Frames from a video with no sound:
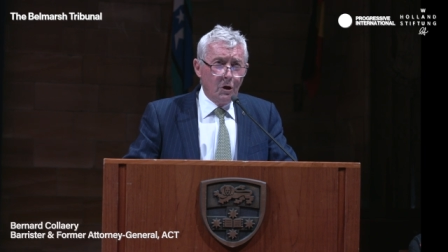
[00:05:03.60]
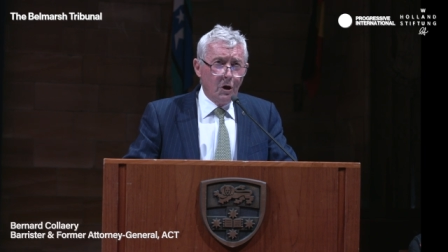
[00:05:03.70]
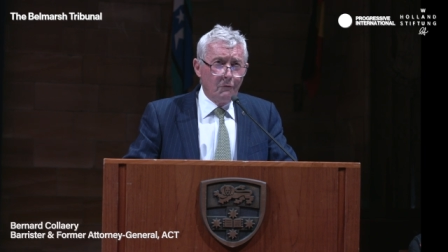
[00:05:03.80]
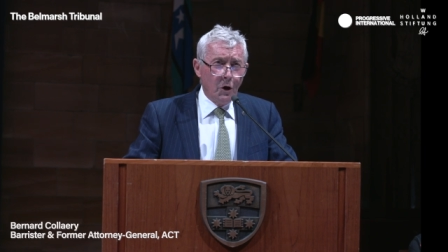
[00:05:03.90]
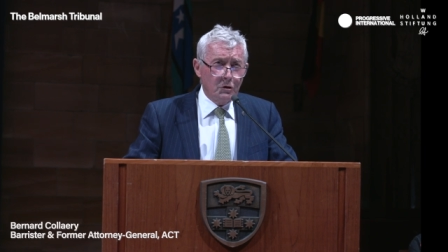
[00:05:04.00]

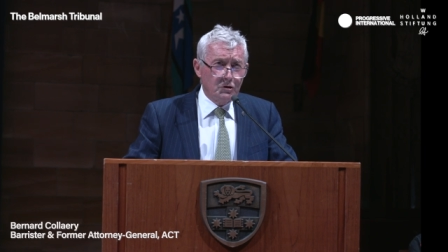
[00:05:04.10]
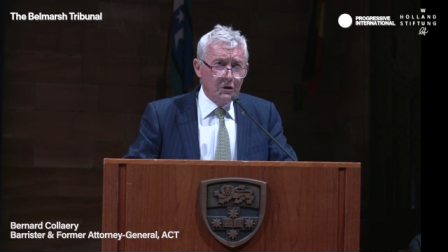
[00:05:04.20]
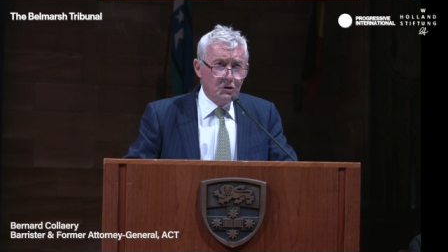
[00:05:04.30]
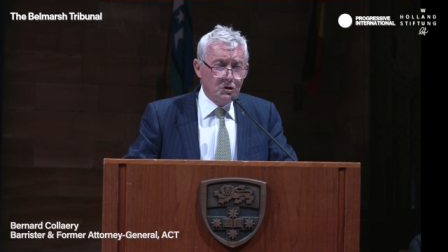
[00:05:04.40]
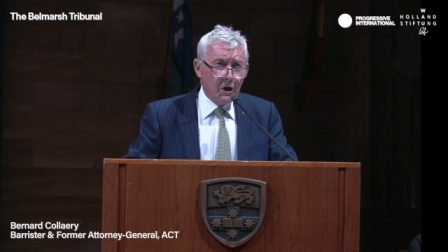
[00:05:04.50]
of
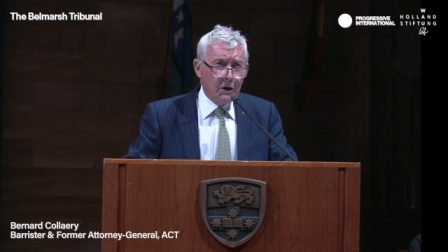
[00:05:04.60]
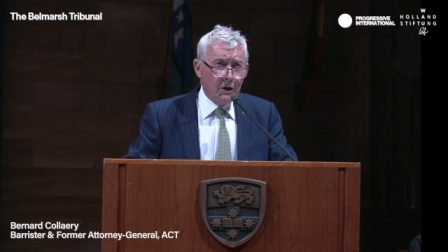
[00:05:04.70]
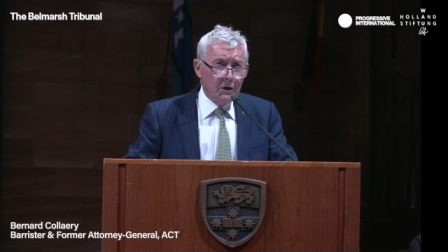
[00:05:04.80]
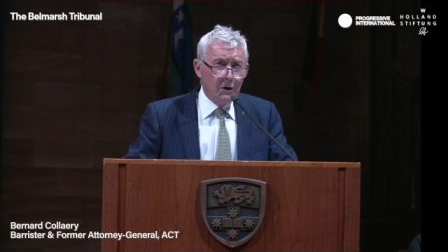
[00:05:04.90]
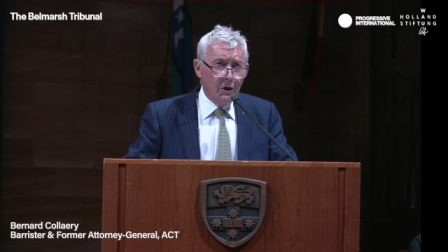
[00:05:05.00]
hostage
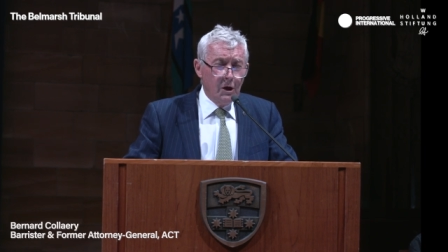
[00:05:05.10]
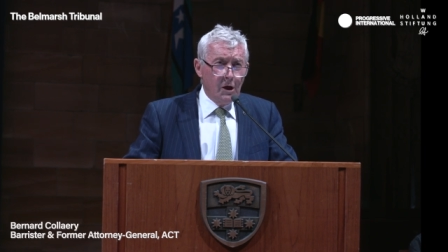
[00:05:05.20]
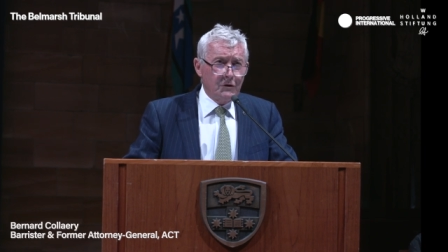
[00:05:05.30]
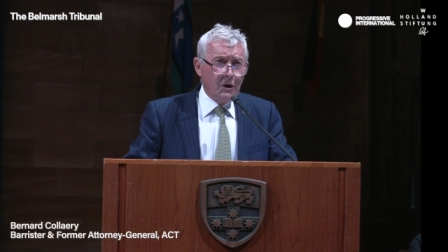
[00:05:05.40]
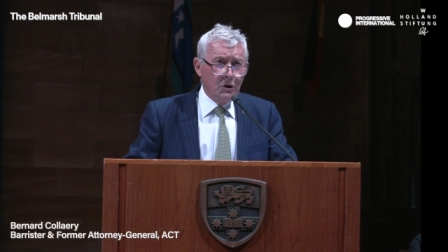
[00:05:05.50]
taking
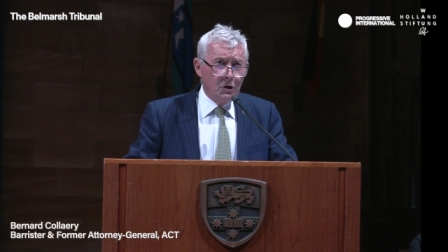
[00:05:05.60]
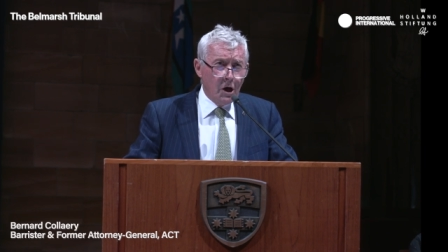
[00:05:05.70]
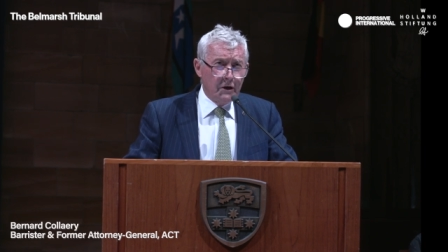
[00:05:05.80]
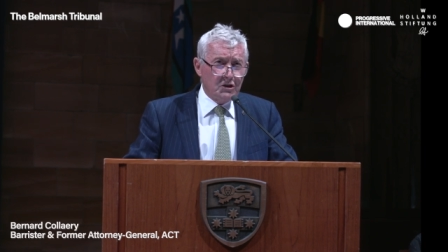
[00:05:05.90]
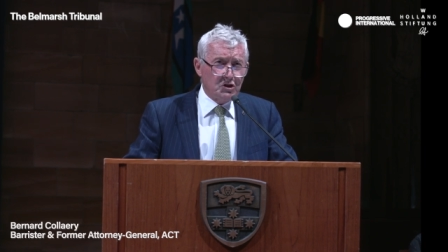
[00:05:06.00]
the
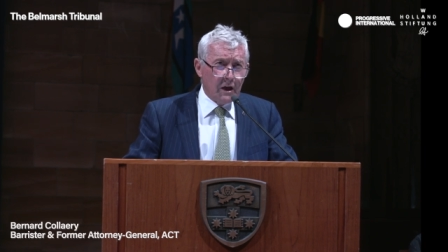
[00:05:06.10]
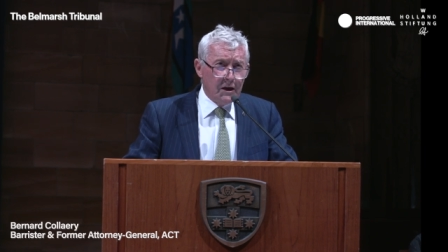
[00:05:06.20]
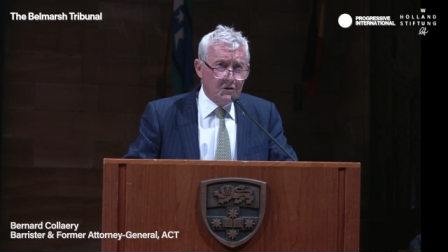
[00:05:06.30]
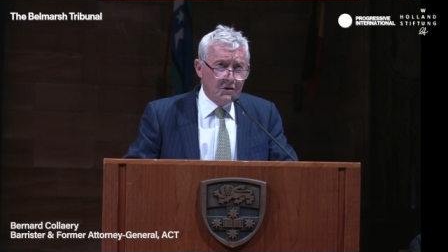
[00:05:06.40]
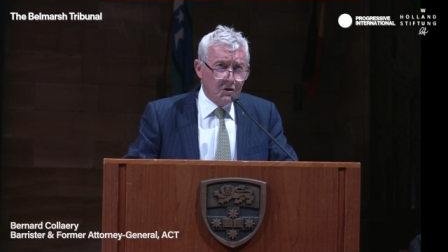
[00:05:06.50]
United
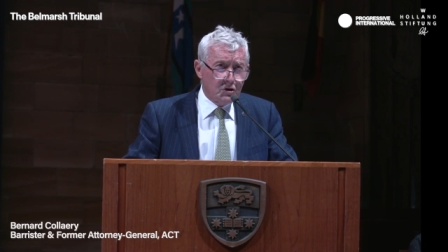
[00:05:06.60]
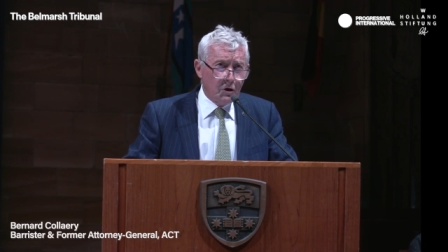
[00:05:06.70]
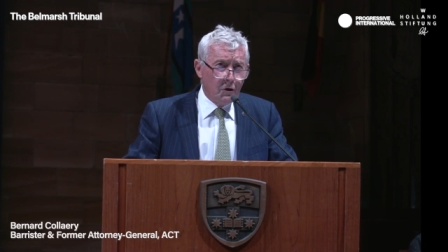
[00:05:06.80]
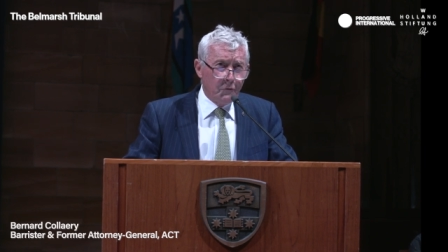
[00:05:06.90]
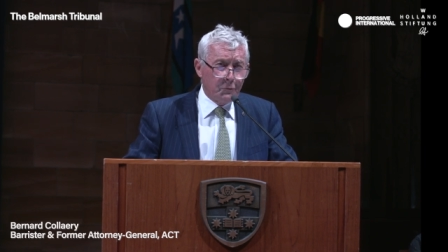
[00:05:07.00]
States
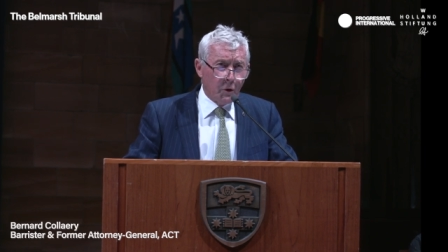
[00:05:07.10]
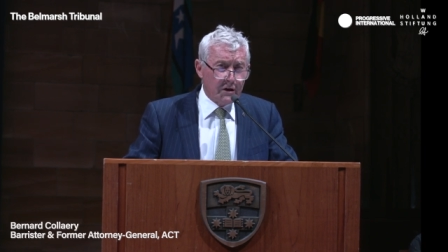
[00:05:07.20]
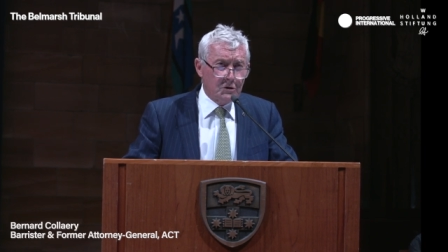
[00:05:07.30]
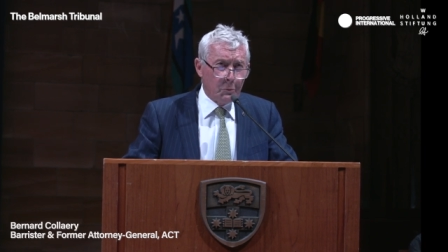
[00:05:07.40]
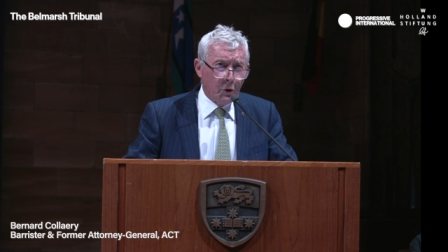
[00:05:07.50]
itself
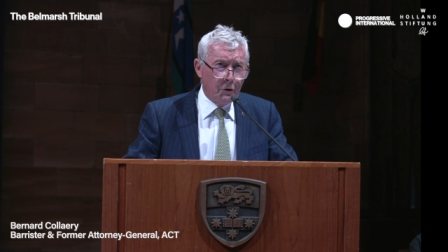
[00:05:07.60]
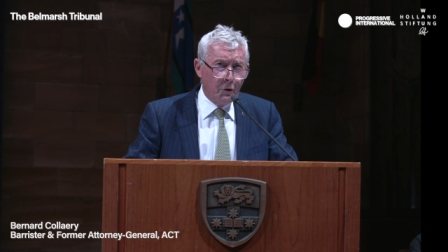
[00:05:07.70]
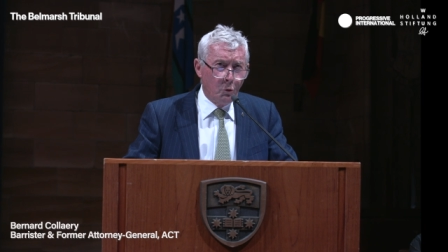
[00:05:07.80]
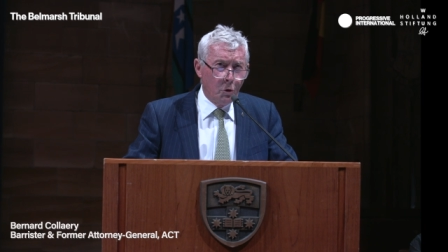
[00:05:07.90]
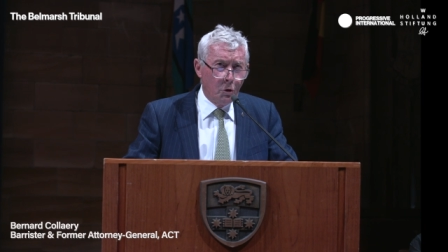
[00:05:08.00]
pressed upon
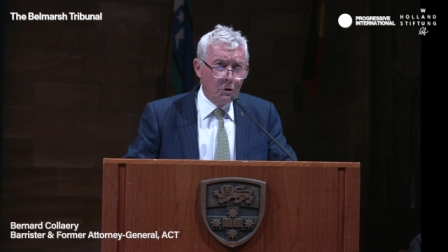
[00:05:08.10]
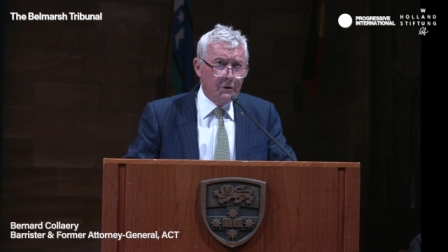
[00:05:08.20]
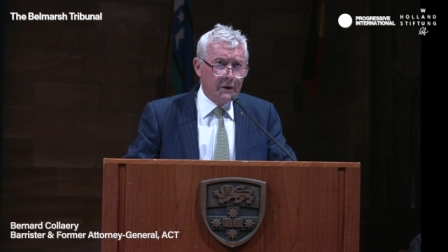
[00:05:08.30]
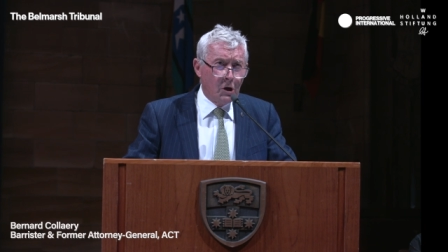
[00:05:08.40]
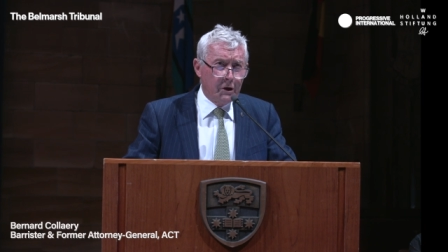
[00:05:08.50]
the
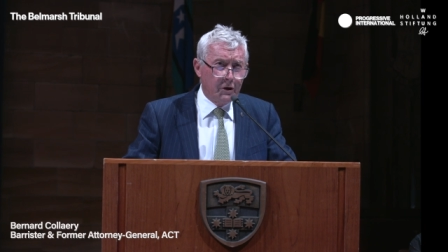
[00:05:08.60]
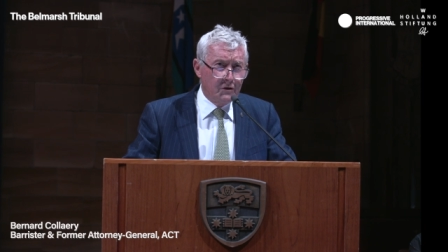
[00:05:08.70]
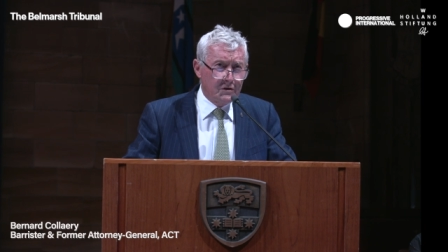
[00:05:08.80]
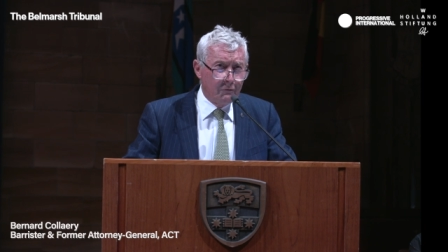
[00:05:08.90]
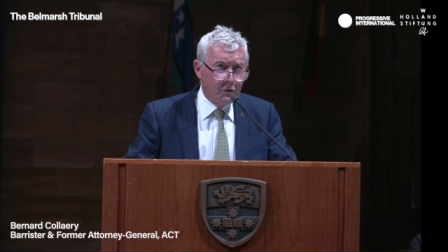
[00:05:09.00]
world in
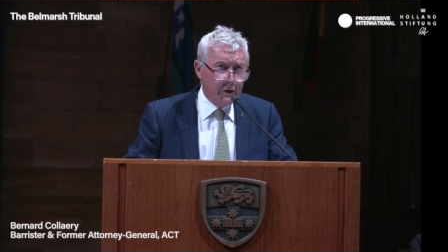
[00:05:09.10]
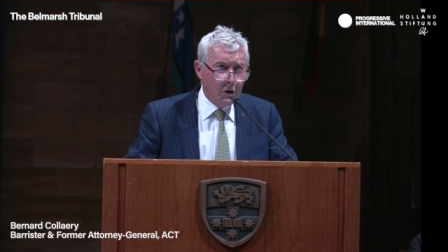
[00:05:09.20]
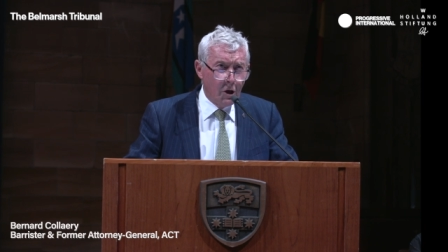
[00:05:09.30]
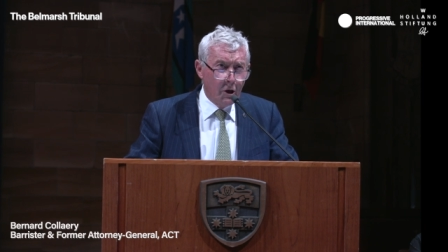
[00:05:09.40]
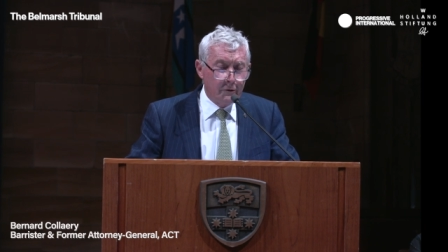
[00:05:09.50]

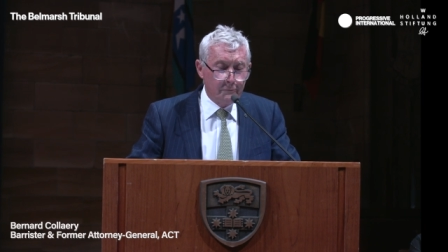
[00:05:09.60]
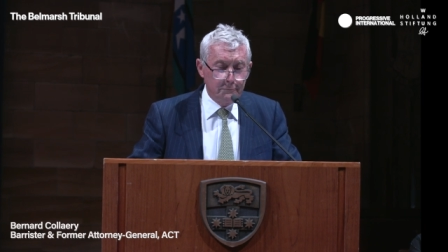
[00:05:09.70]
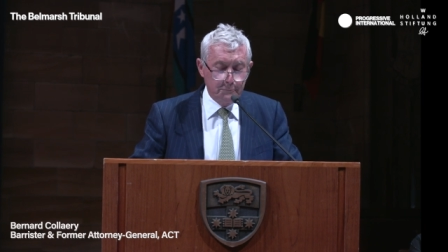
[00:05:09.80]
1979.